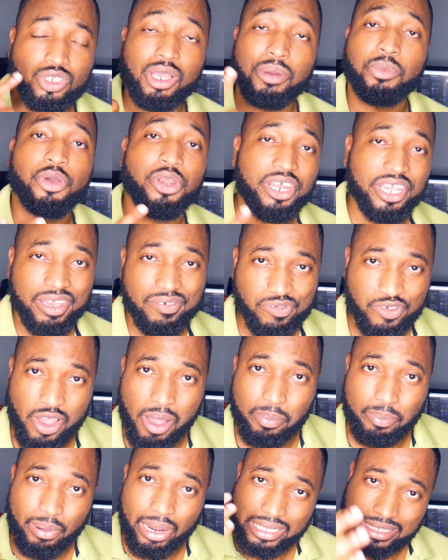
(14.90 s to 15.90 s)
So I'm going to give you
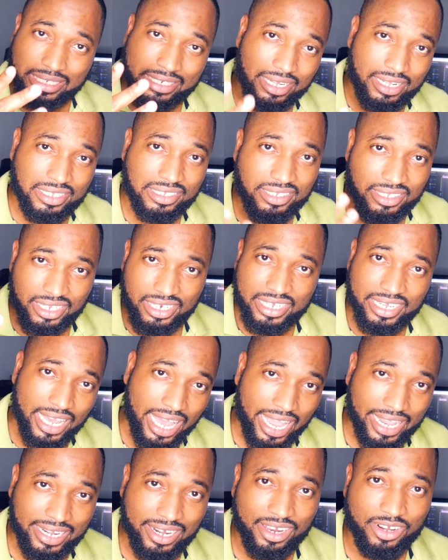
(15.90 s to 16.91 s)
a practical study
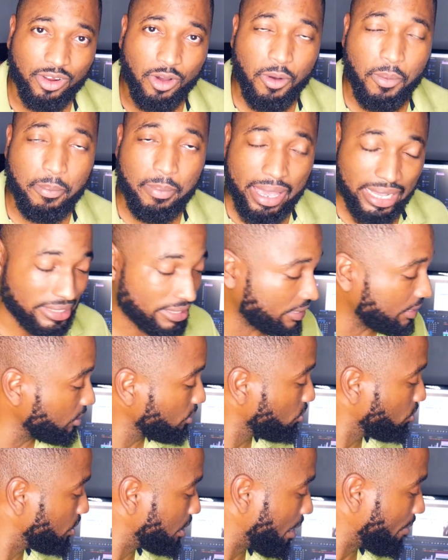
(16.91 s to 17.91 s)
guide on how best to use